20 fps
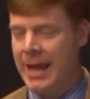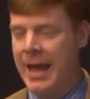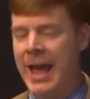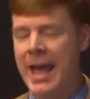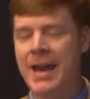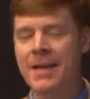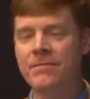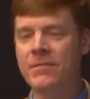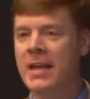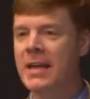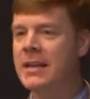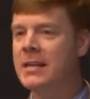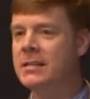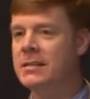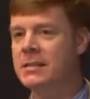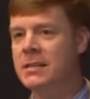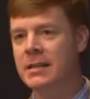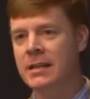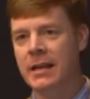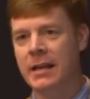And if they didn't
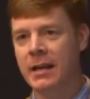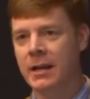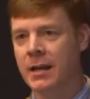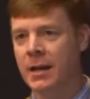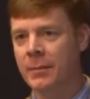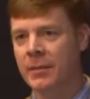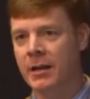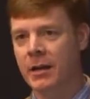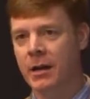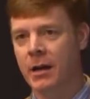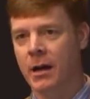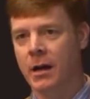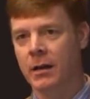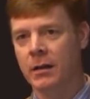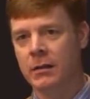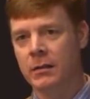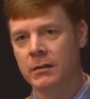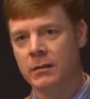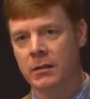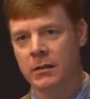see the hit coming at
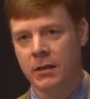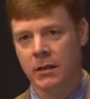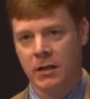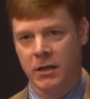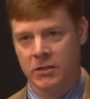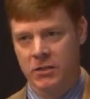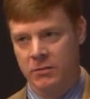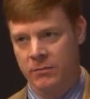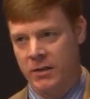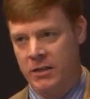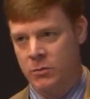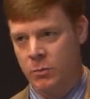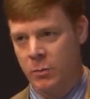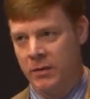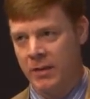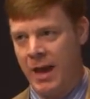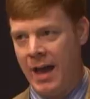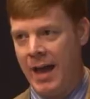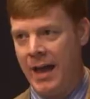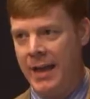all, the concussion rates were
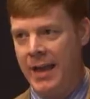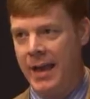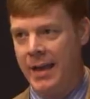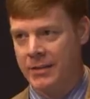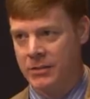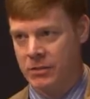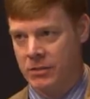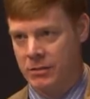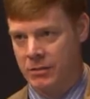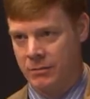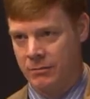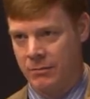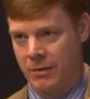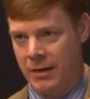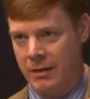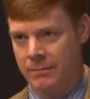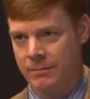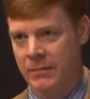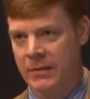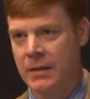the highest,
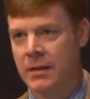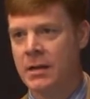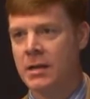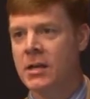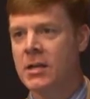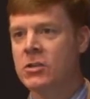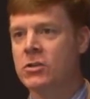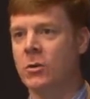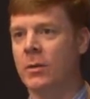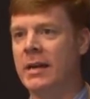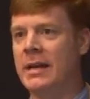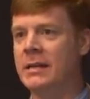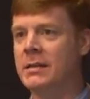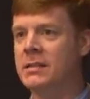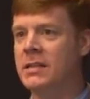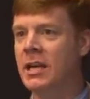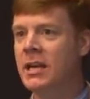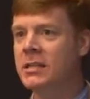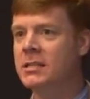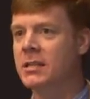right? So
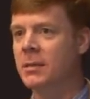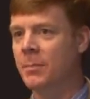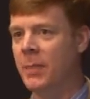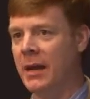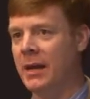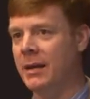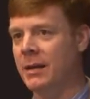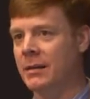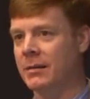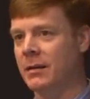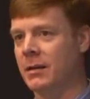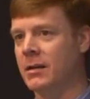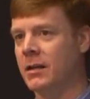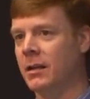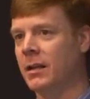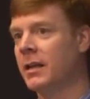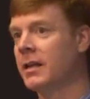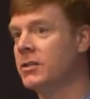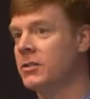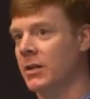anticipating the
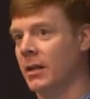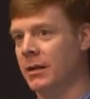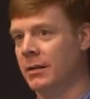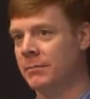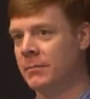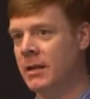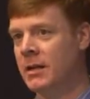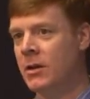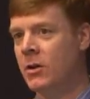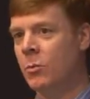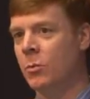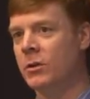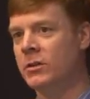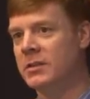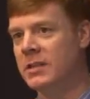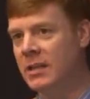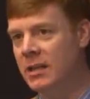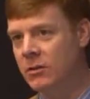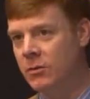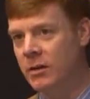collision will
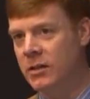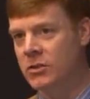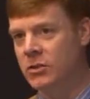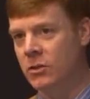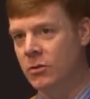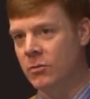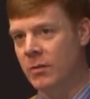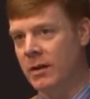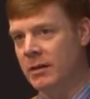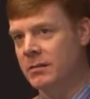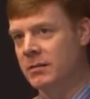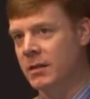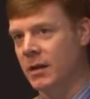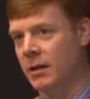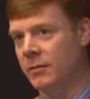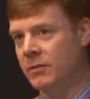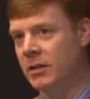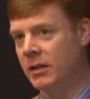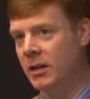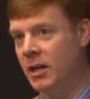decrease your risk
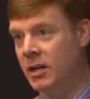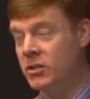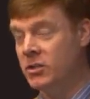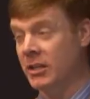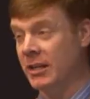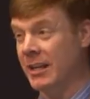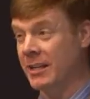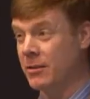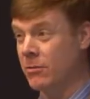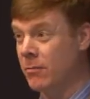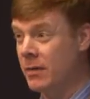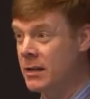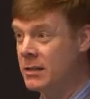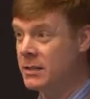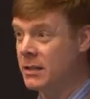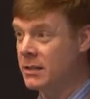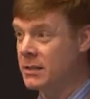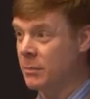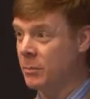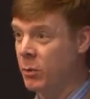of concussion. And the
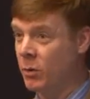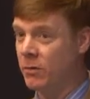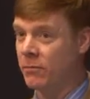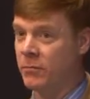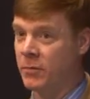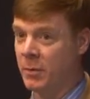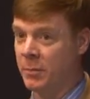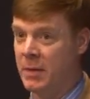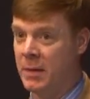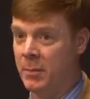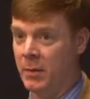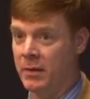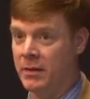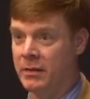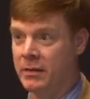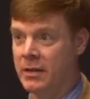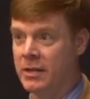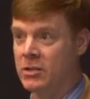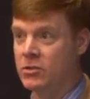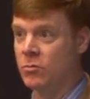reason it's important for people
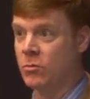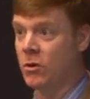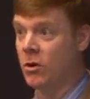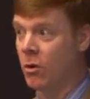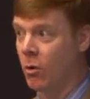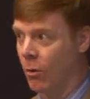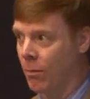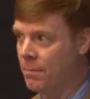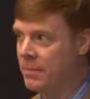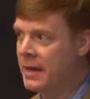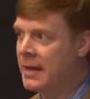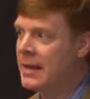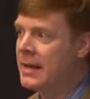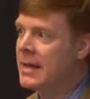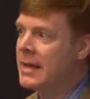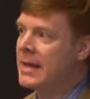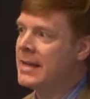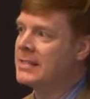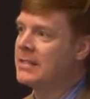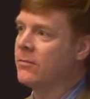in these room
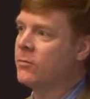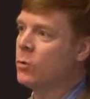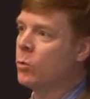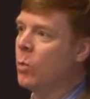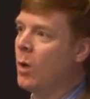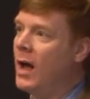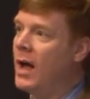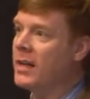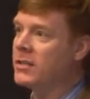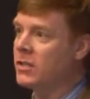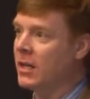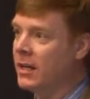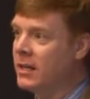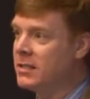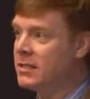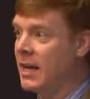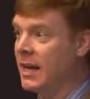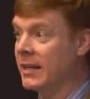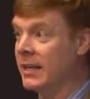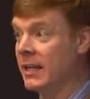is if you watch
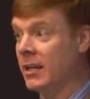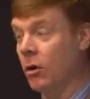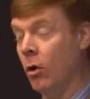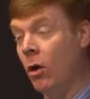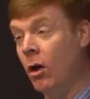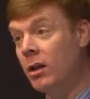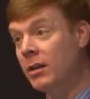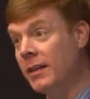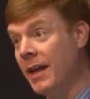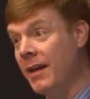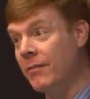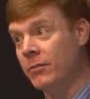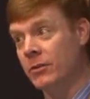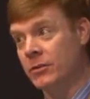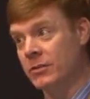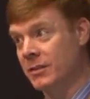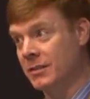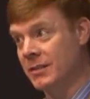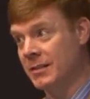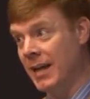ice hockey at all
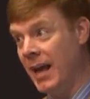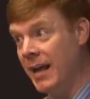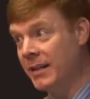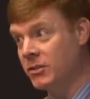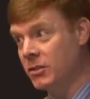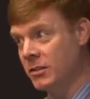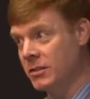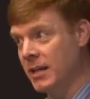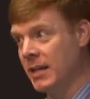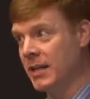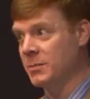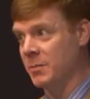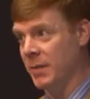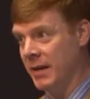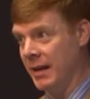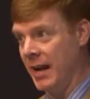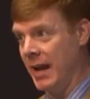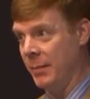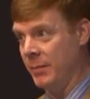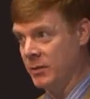levels, it's not just but
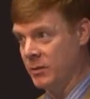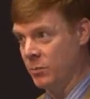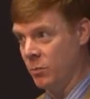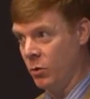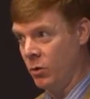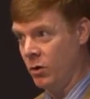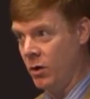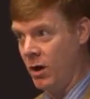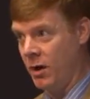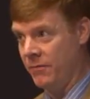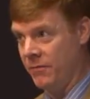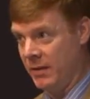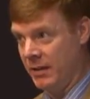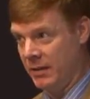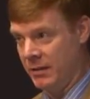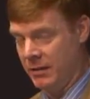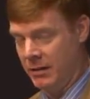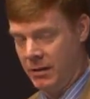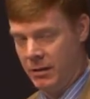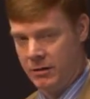it happens more often
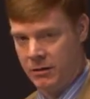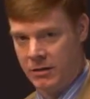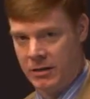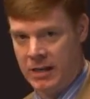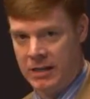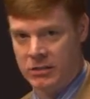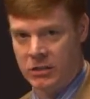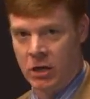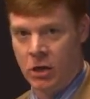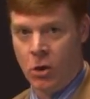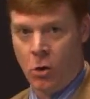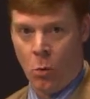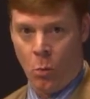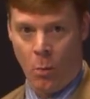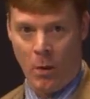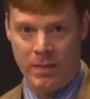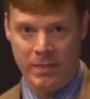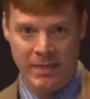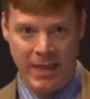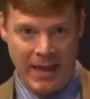in the younger kids.
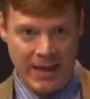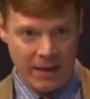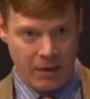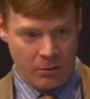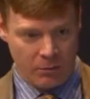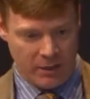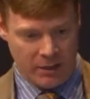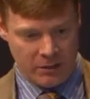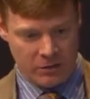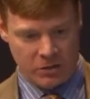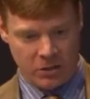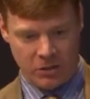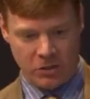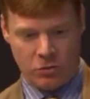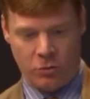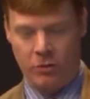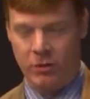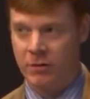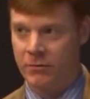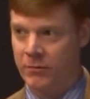When they go into the
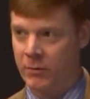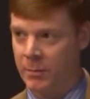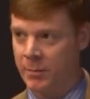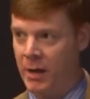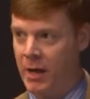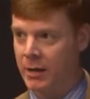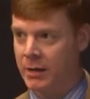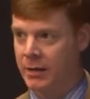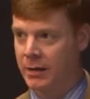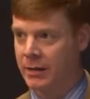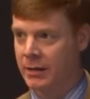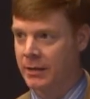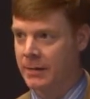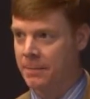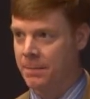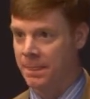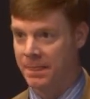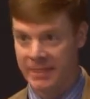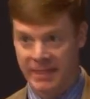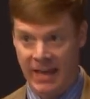corner for a puck,
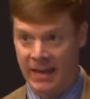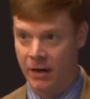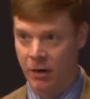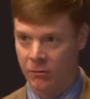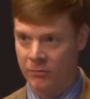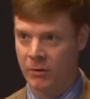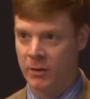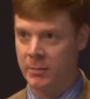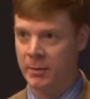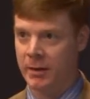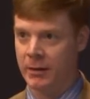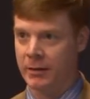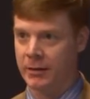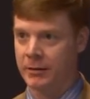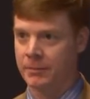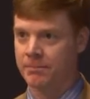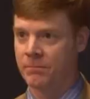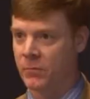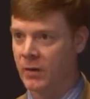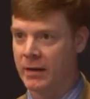they go for the puck,
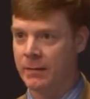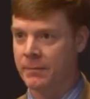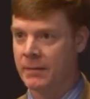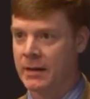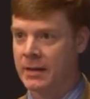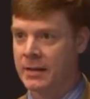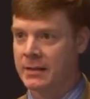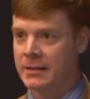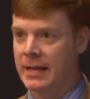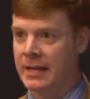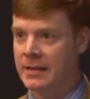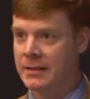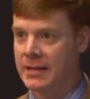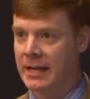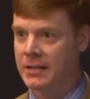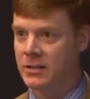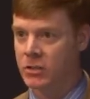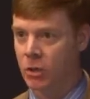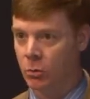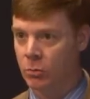right? They
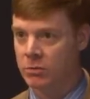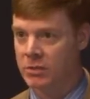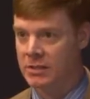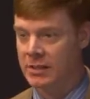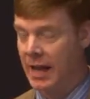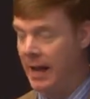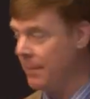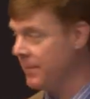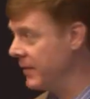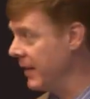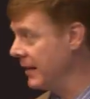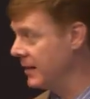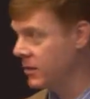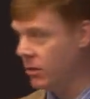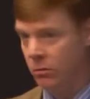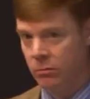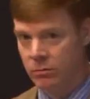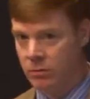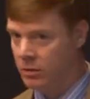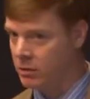they don't stop. They
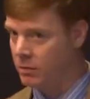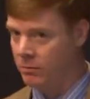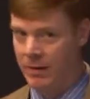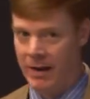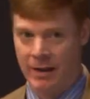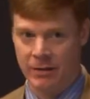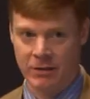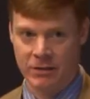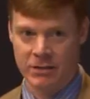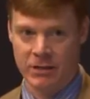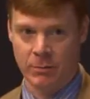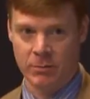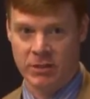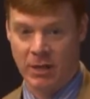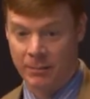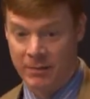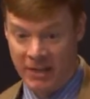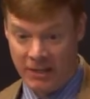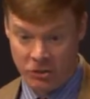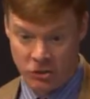don't look around to see what's
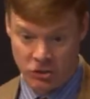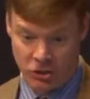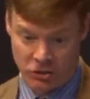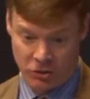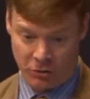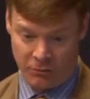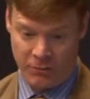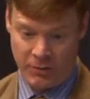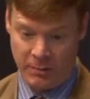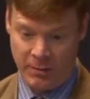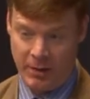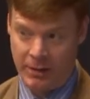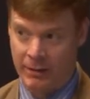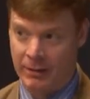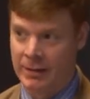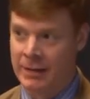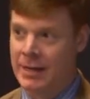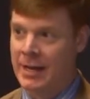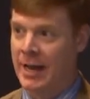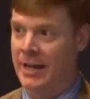coming. They just go for the puck.